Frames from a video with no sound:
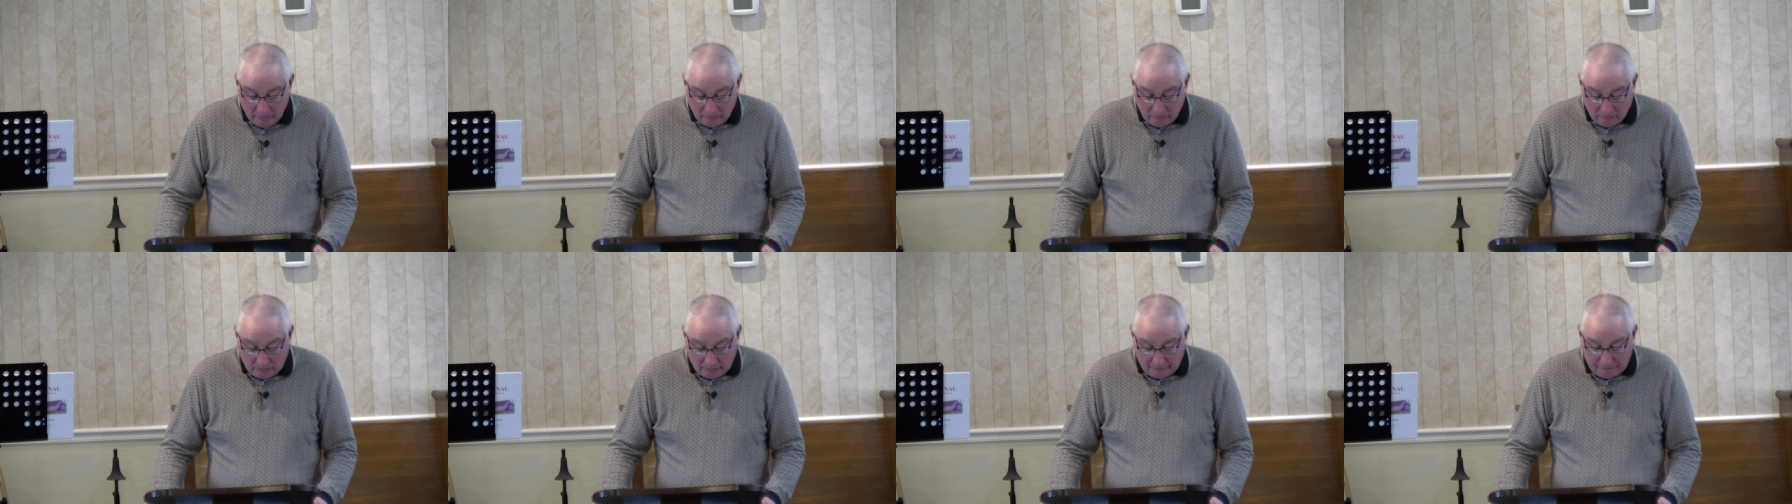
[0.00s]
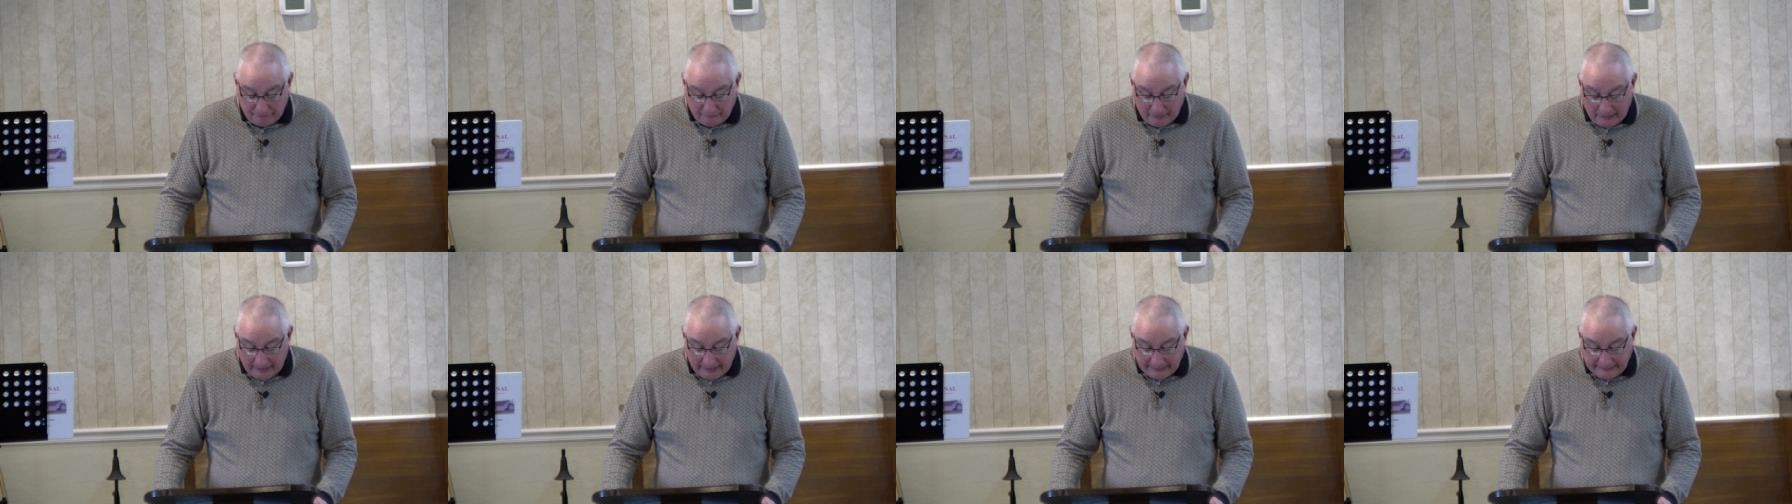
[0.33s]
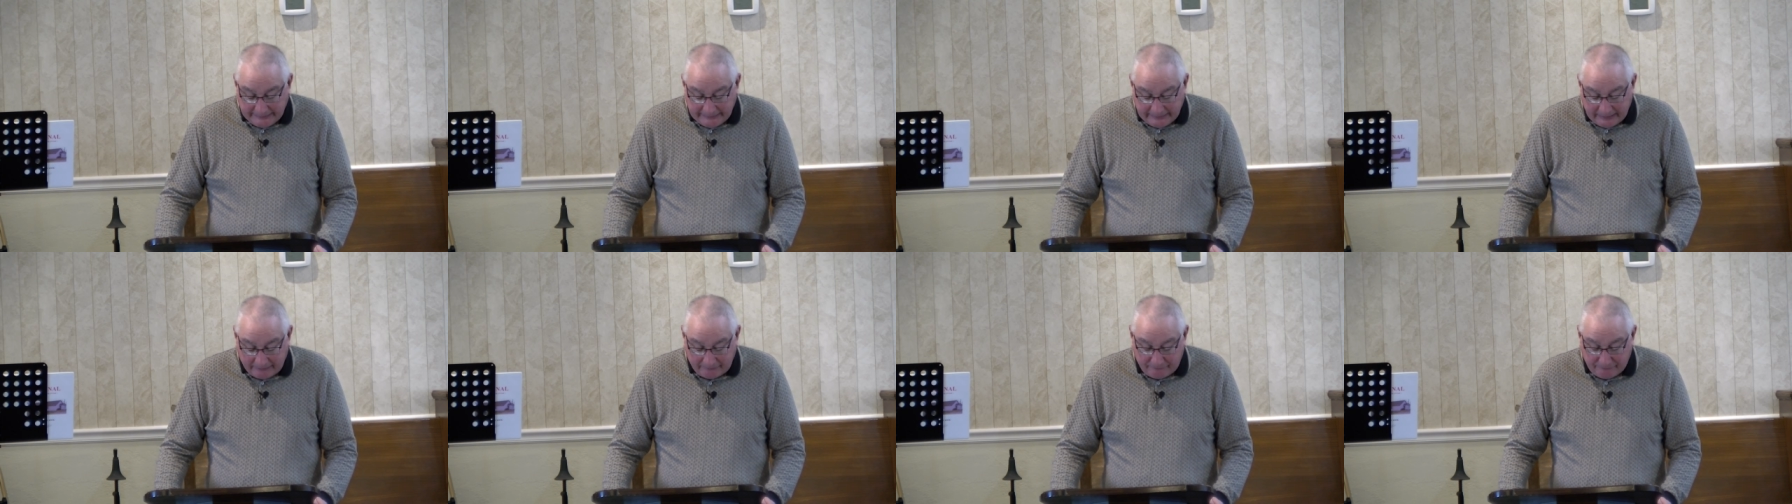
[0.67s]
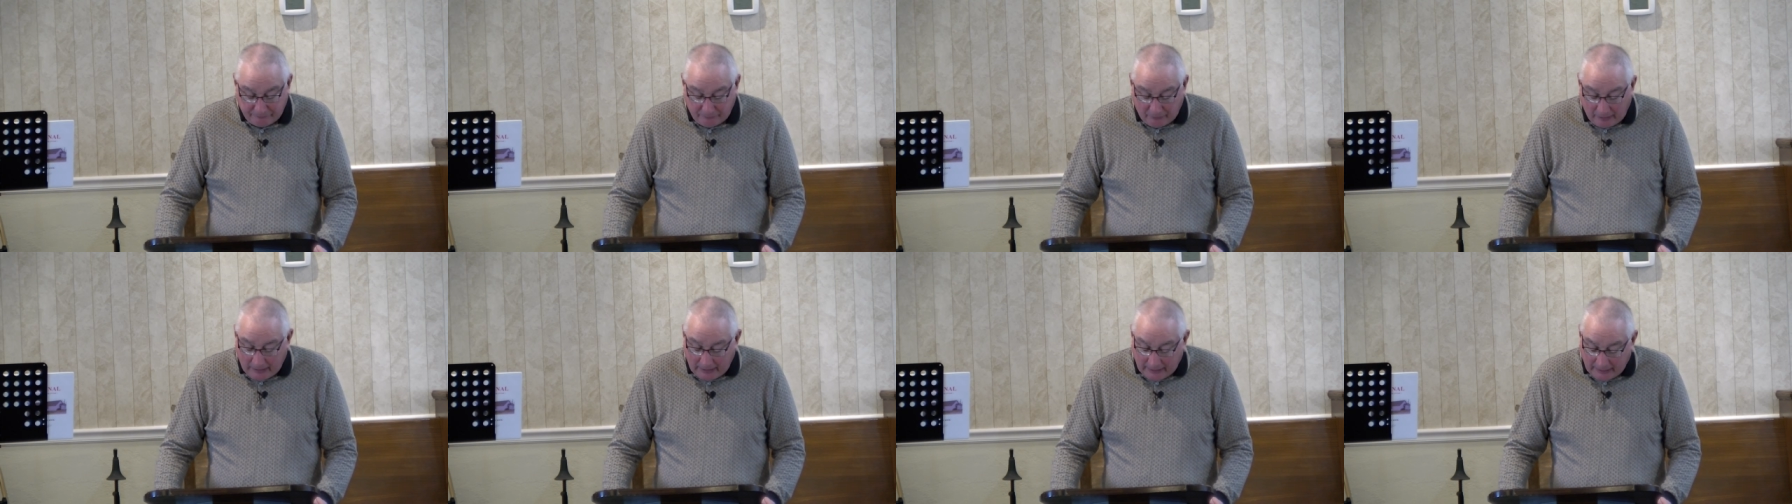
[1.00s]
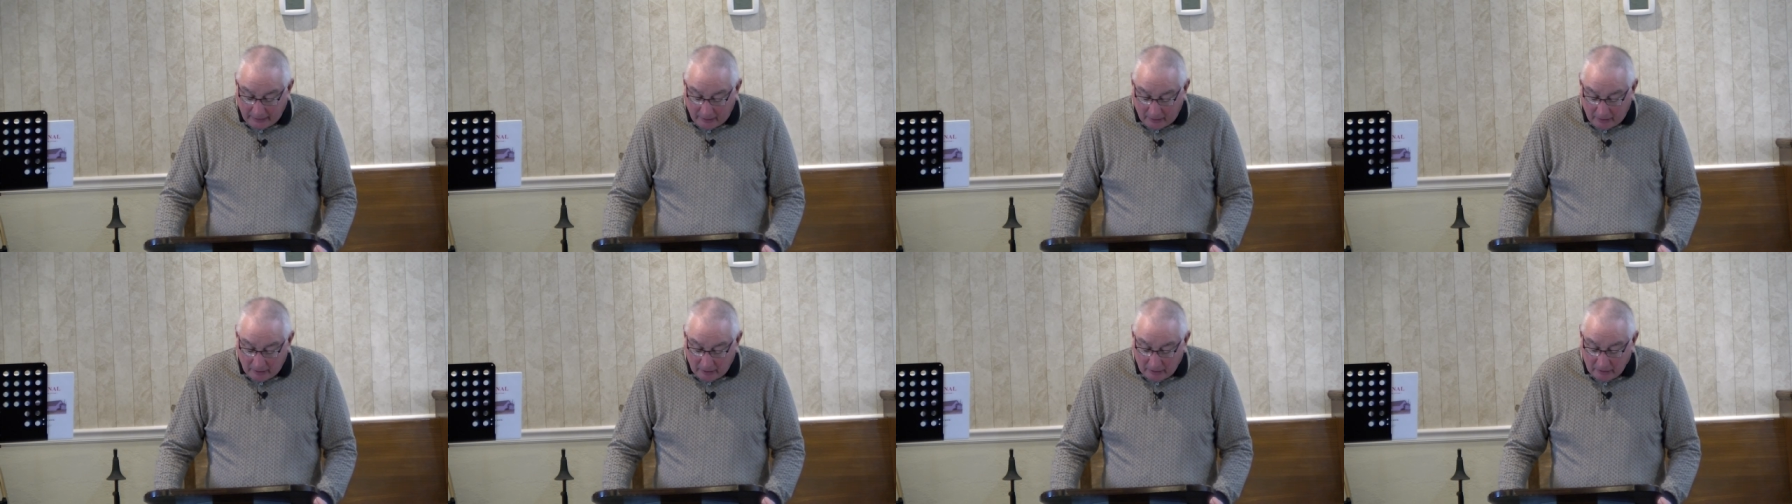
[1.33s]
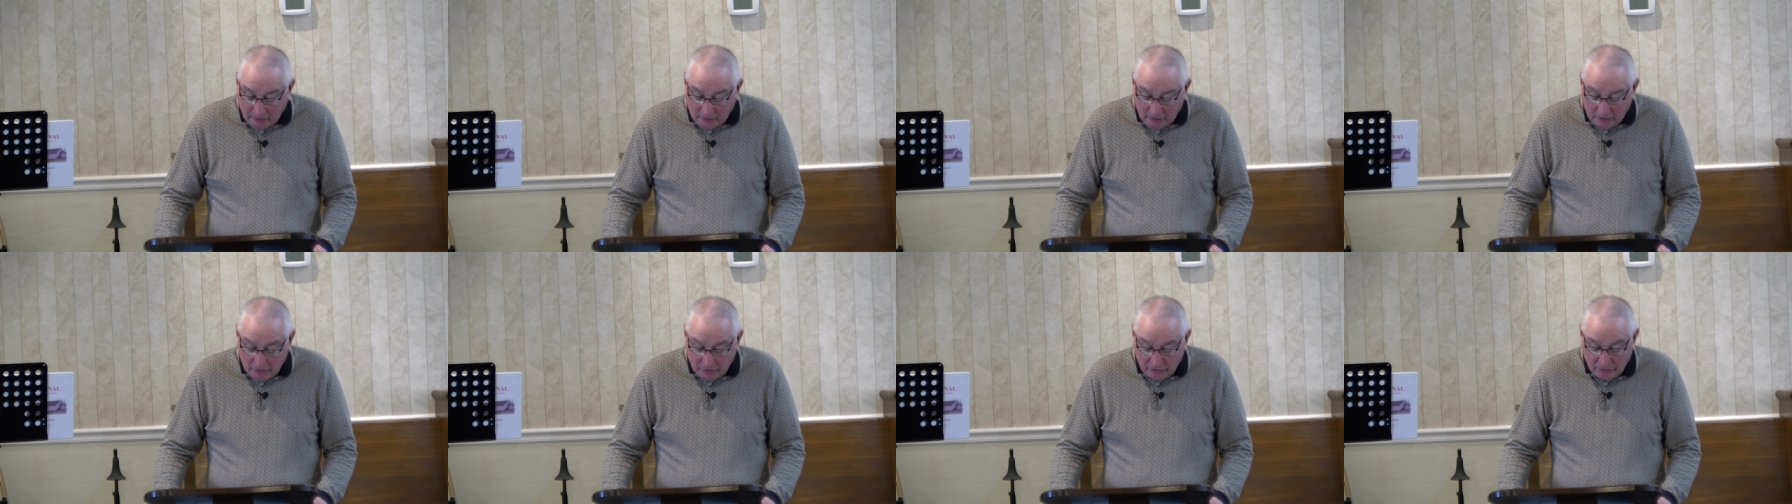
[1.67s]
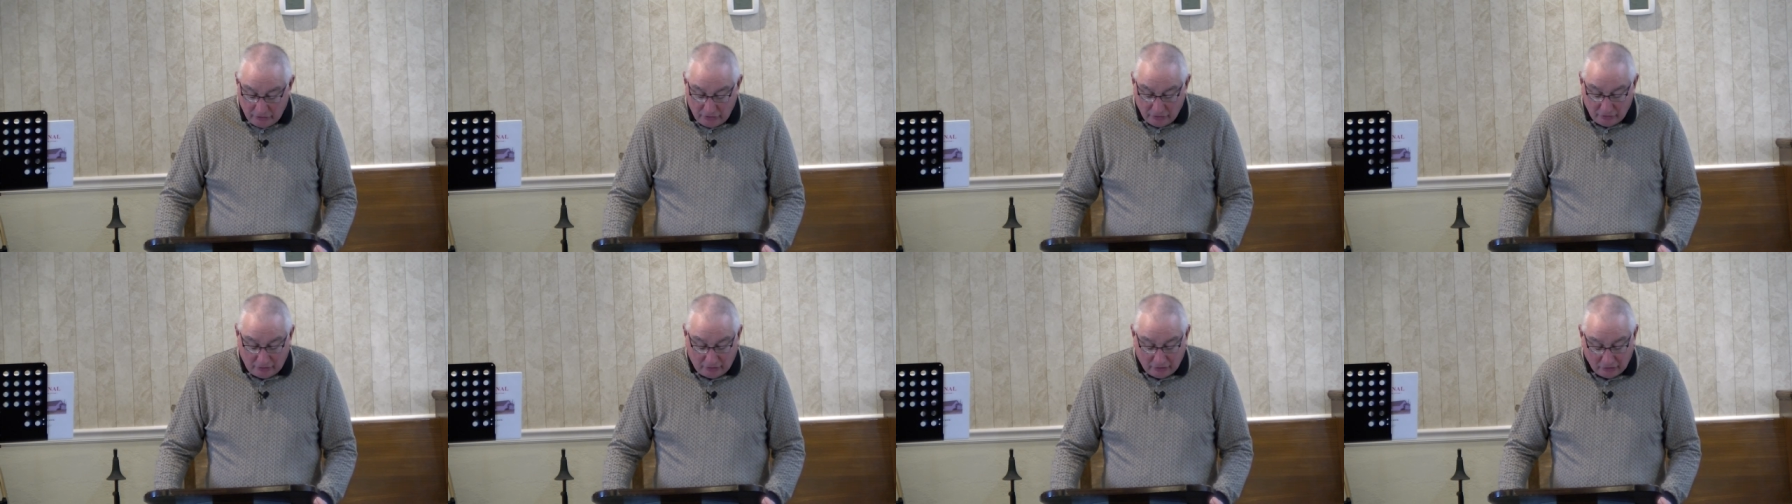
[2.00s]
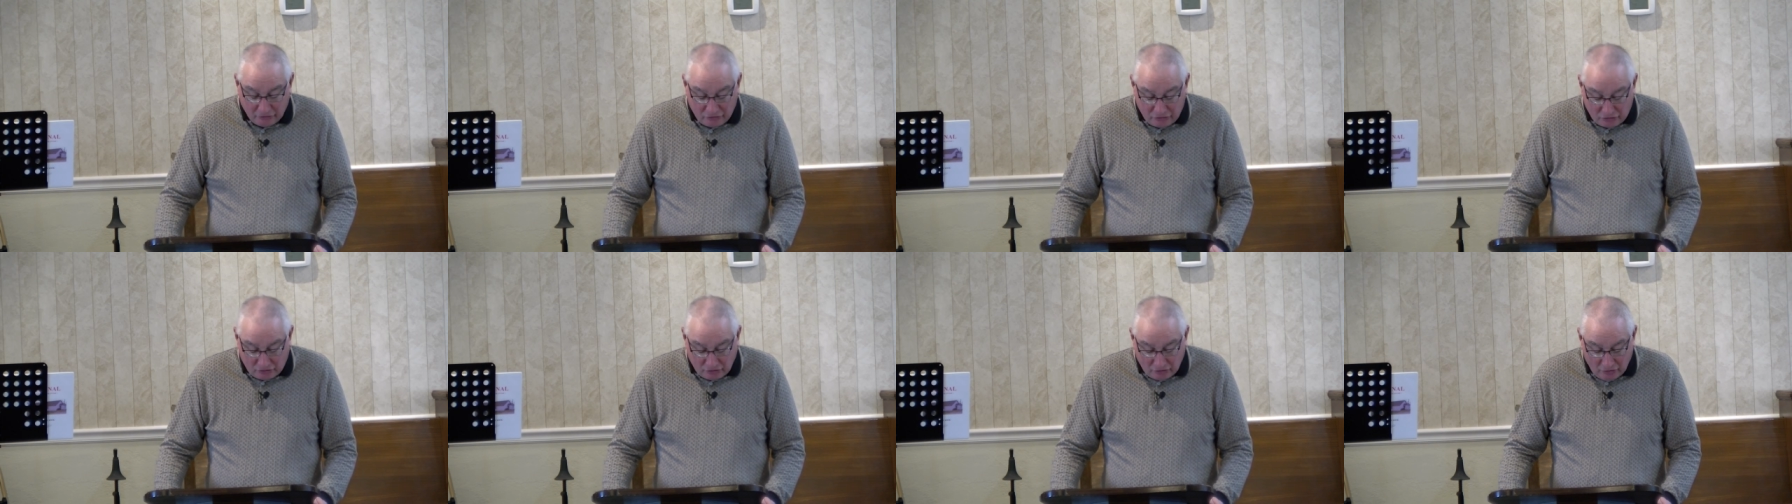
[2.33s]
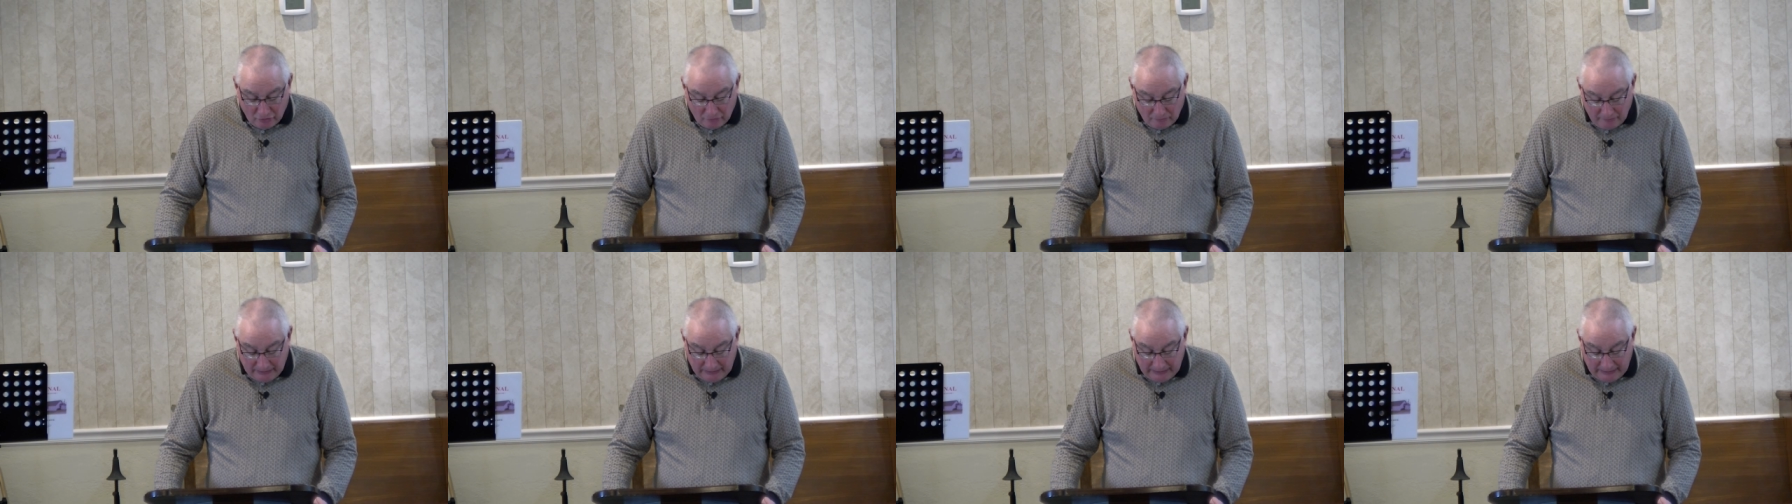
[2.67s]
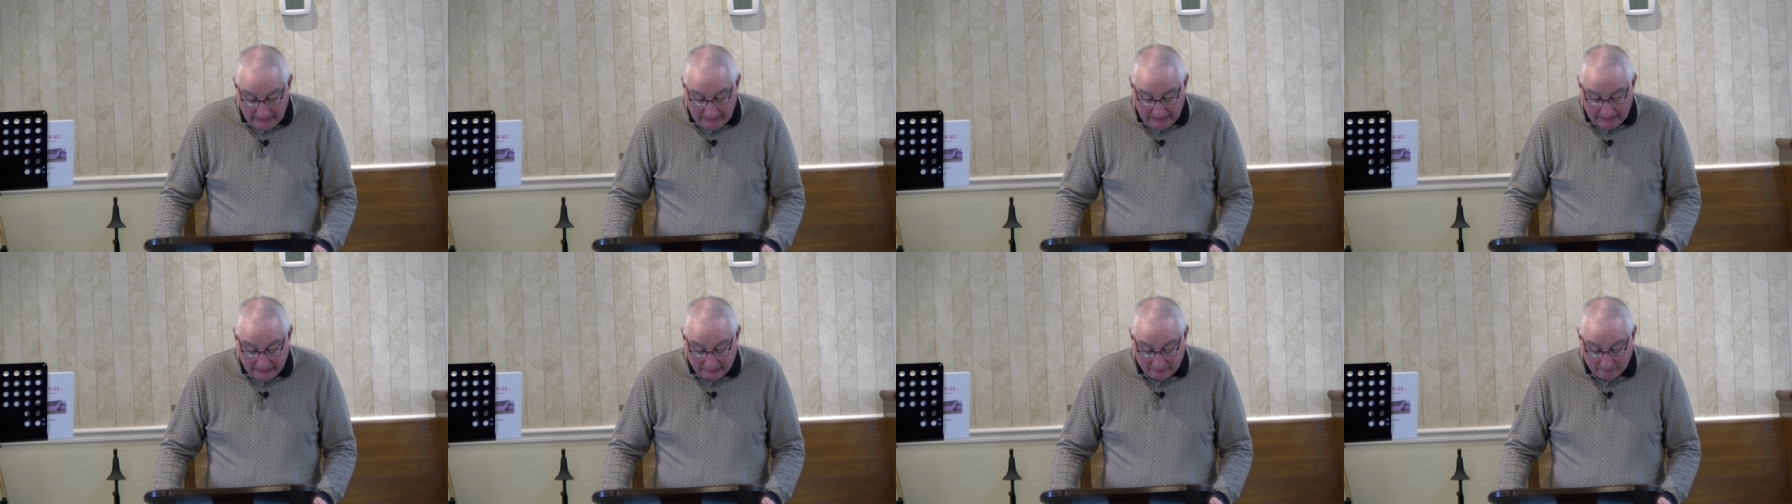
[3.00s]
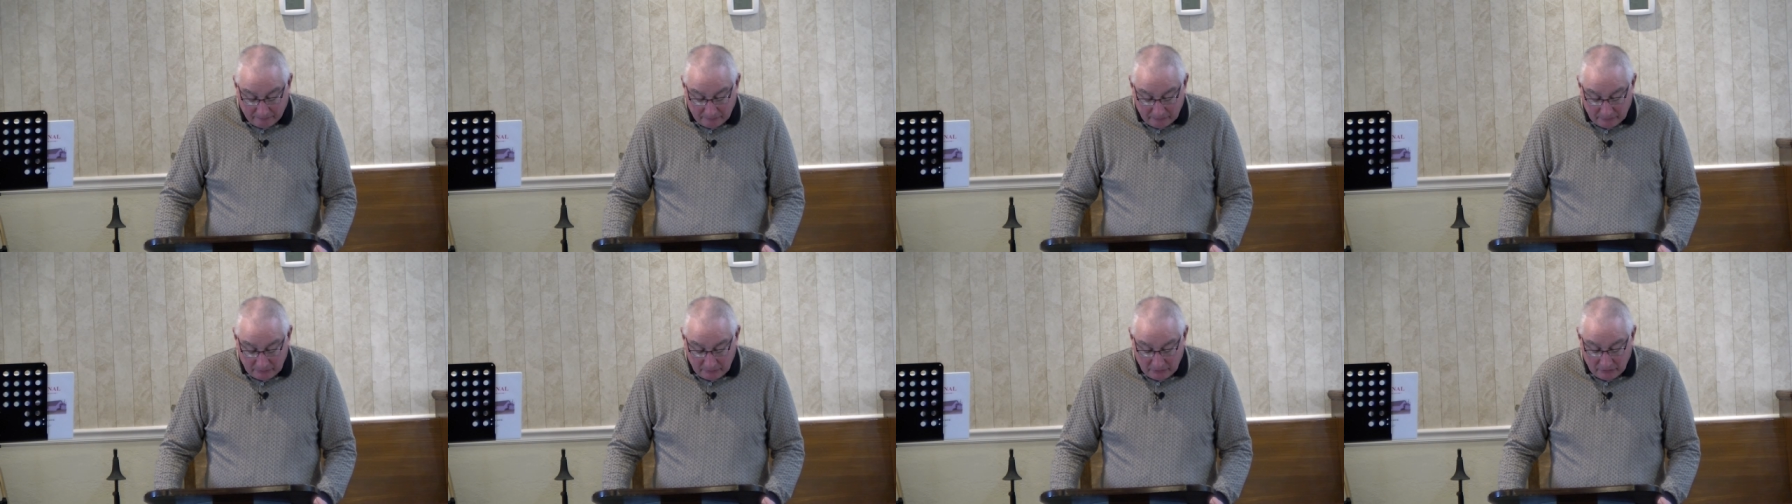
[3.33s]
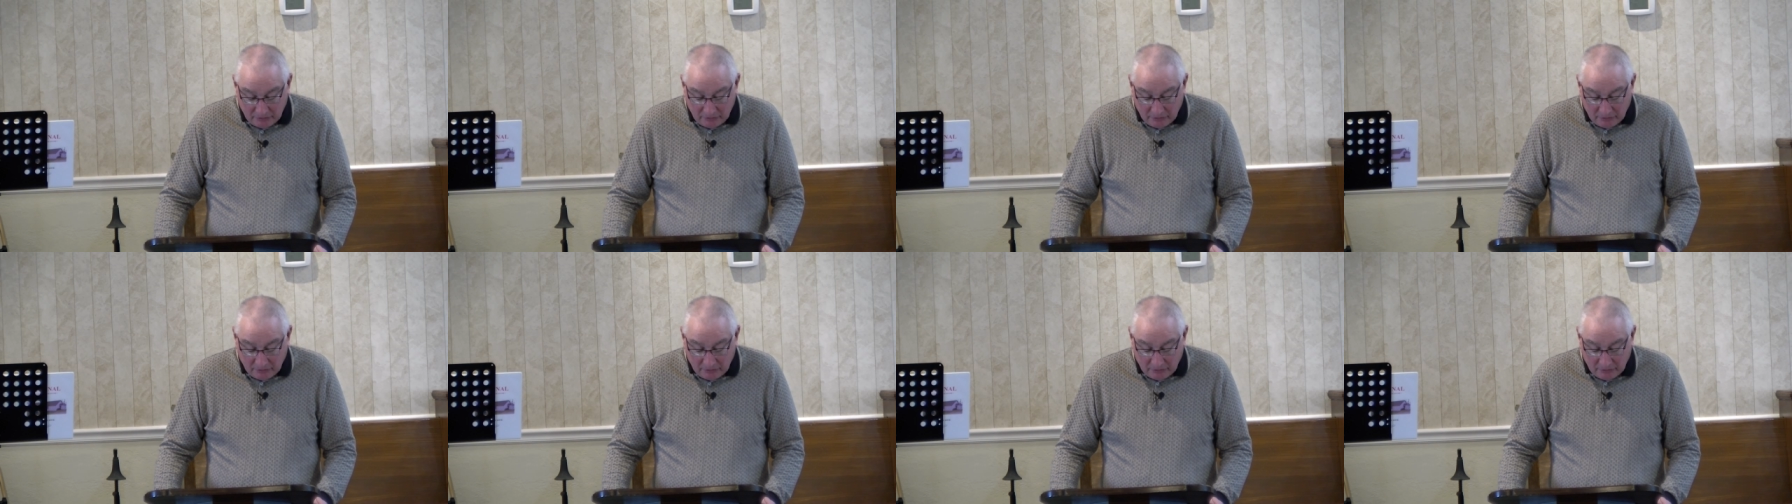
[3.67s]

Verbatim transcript: will find that fire to consume him